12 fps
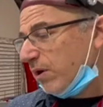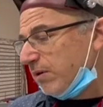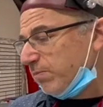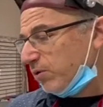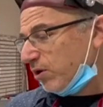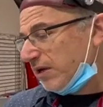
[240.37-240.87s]

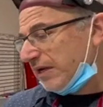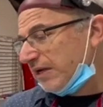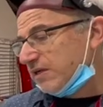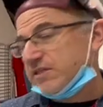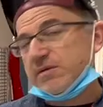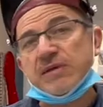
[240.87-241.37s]
implant, a
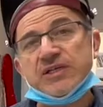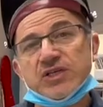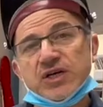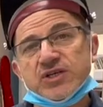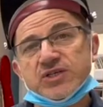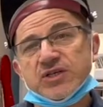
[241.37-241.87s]
calcium
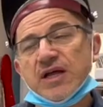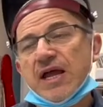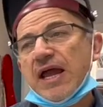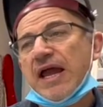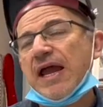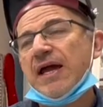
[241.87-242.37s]
injection
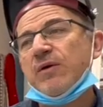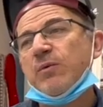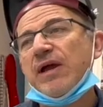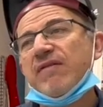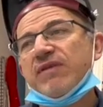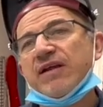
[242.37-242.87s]
and we
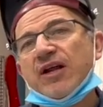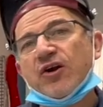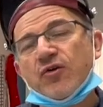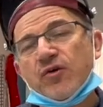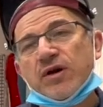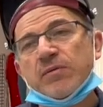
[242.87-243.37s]
have an
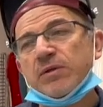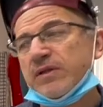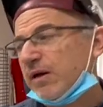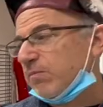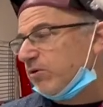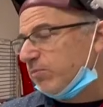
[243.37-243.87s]
incredible
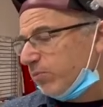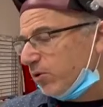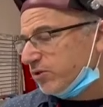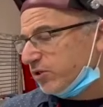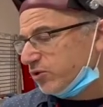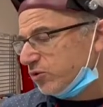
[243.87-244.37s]
number of
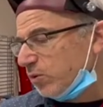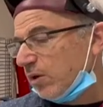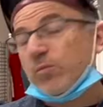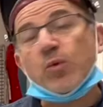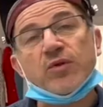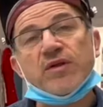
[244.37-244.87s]
birds that do well.
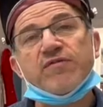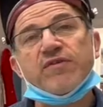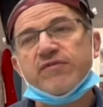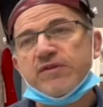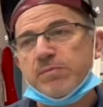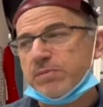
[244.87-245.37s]
More than
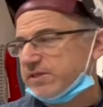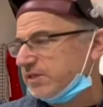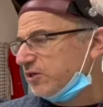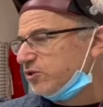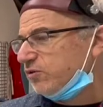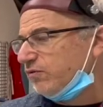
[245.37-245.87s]

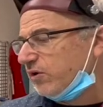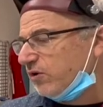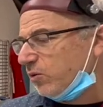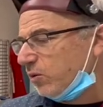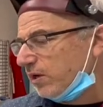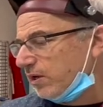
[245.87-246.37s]
50% do very
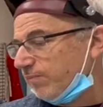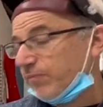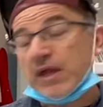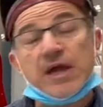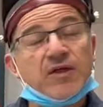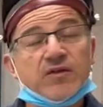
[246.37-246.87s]
well.
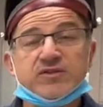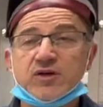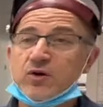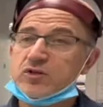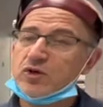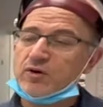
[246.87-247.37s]
This
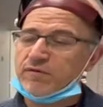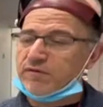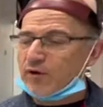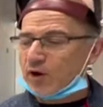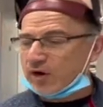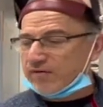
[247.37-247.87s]
owner's got a
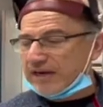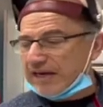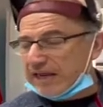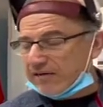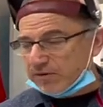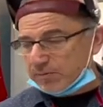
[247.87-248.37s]
flock of
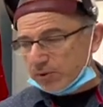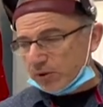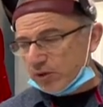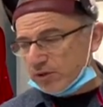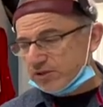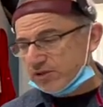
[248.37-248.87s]
11
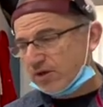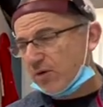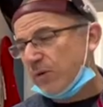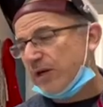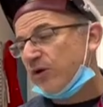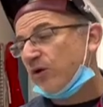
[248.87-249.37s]
birds, so
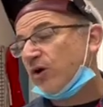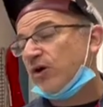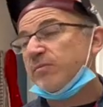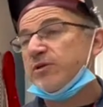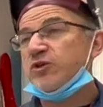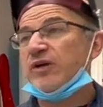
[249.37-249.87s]
we're not
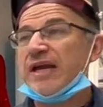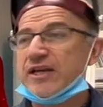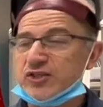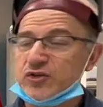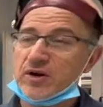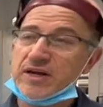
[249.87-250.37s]
going to be doing
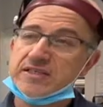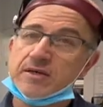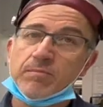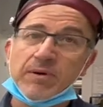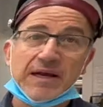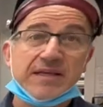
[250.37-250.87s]
x-rays
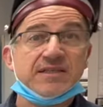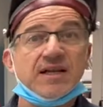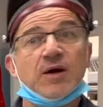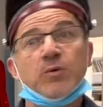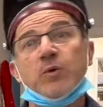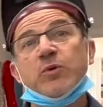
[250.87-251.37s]
and bloods
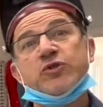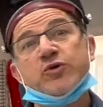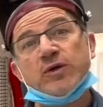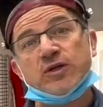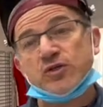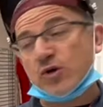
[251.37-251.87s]
like we would do
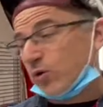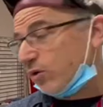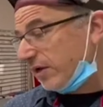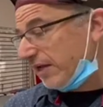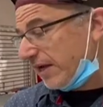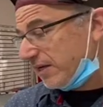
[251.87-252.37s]
in a dog or a
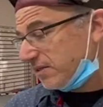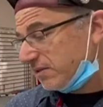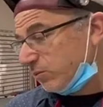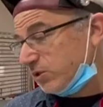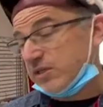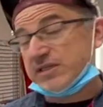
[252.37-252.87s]
cat,
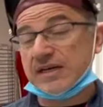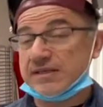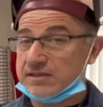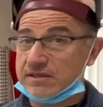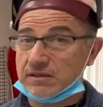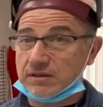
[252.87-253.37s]
which is
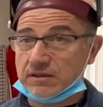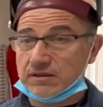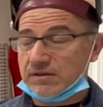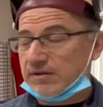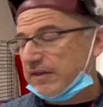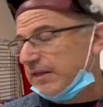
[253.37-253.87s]
ideal.
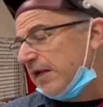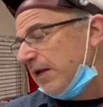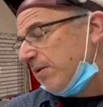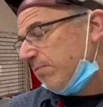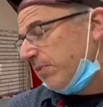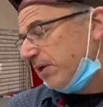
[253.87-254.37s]

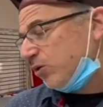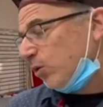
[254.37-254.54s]
But